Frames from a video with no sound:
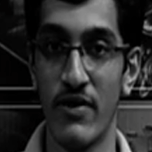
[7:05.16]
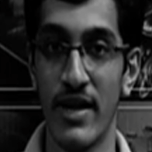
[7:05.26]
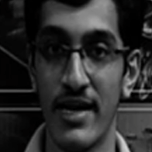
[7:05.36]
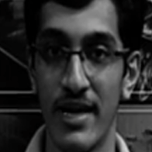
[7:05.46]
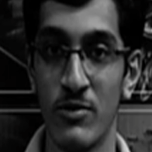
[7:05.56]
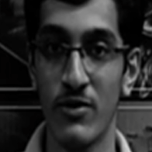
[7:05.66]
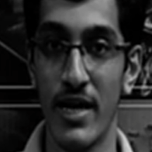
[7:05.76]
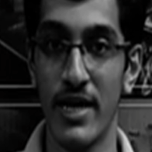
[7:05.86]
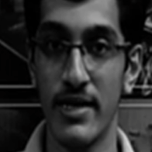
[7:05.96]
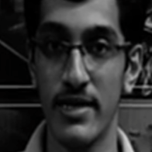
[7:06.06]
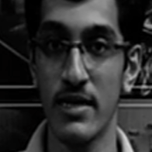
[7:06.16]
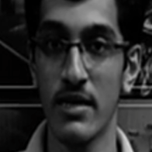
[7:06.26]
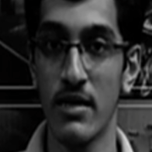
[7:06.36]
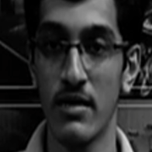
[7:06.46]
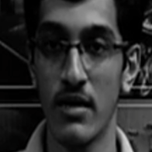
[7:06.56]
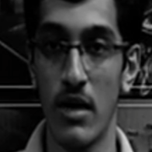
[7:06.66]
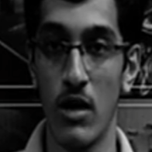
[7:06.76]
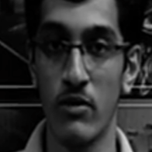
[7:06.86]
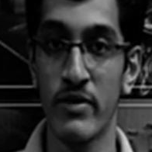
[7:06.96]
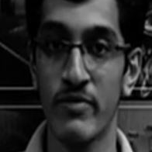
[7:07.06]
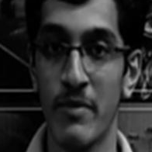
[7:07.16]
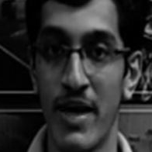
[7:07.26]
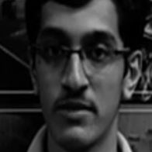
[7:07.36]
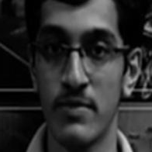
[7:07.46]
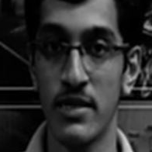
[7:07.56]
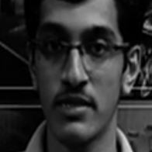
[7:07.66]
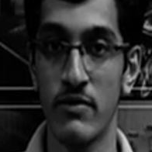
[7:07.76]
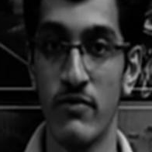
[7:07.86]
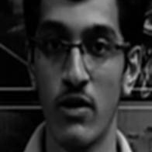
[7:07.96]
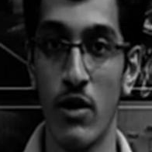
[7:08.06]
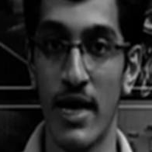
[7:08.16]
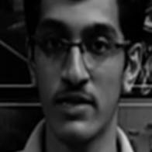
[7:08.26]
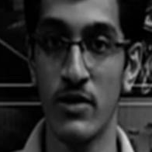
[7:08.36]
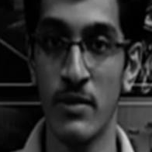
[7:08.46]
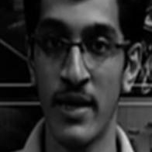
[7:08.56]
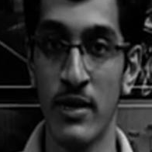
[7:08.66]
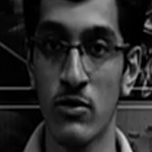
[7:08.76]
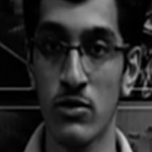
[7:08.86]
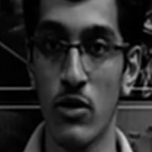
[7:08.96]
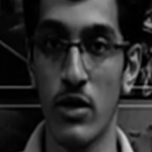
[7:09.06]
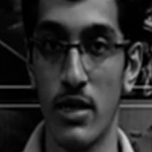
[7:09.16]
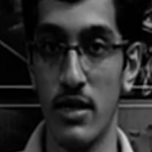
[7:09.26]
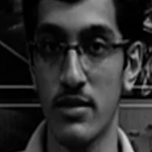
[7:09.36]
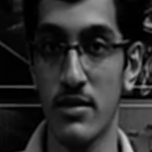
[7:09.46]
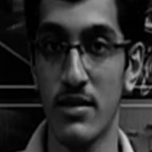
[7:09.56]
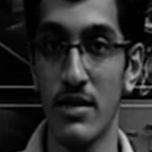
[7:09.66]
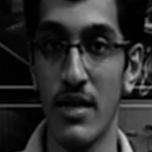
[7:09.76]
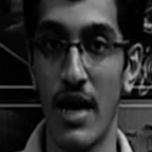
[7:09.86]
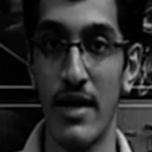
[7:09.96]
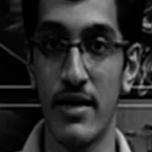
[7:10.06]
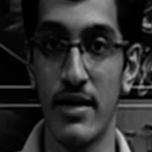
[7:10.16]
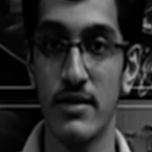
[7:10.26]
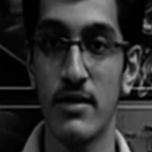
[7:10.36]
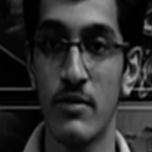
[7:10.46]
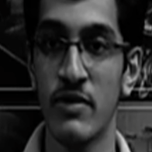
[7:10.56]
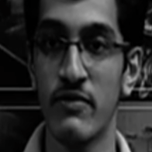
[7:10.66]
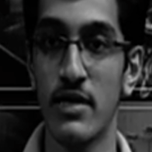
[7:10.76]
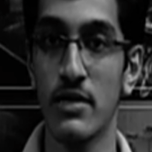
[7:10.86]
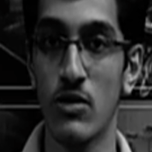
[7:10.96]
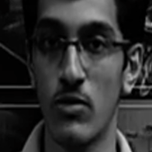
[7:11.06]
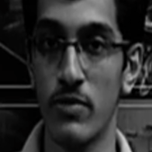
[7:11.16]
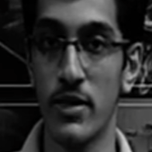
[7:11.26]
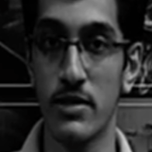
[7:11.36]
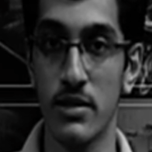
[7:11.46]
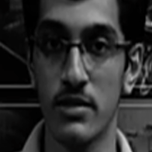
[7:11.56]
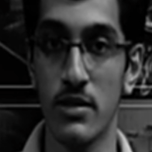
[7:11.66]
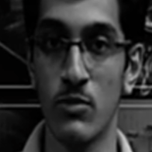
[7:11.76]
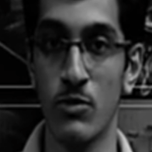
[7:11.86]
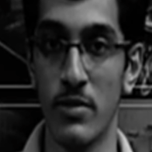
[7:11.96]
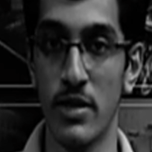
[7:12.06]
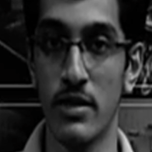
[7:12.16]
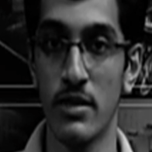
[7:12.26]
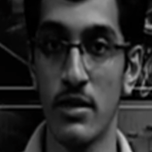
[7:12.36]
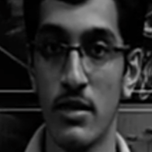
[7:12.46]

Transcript: when I came to IIT, along with my batchmates, we all actually made those toy cars and raced them in various competitions in Mumbai.